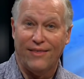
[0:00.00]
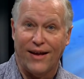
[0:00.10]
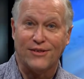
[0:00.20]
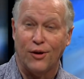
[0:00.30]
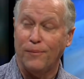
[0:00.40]

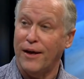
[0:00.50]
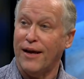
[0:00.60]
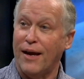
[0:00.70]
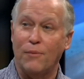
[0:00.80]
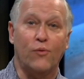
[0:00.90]
that's going to be a
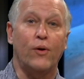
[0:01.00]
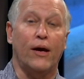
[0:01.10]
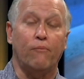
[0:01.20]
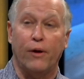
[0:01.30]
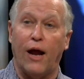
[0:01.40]
game of the
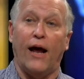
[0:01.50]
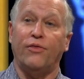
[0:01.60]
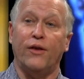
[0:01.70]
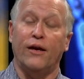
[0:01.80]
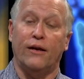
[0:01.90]
week. But I
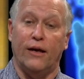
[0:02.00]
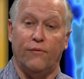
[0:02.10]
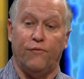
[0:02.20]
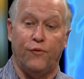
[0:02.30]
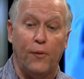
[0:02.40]
think
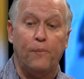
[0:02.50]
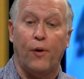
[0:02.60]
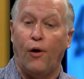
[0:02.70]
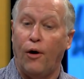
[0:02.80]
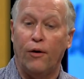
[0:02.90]

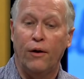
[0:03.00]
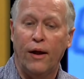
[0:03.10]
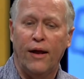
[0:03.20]
football,